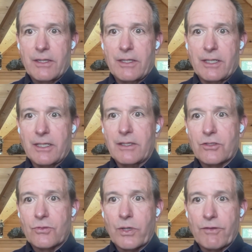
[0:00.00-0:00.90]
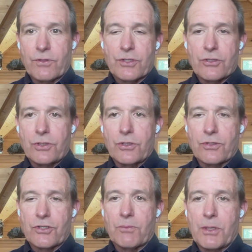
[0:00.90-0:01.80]
the 21st century
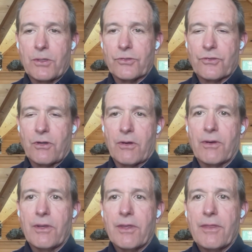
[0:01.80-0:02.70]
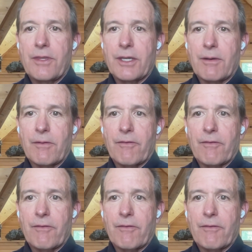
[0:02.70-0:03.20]
eucharistic miracles are the, uh,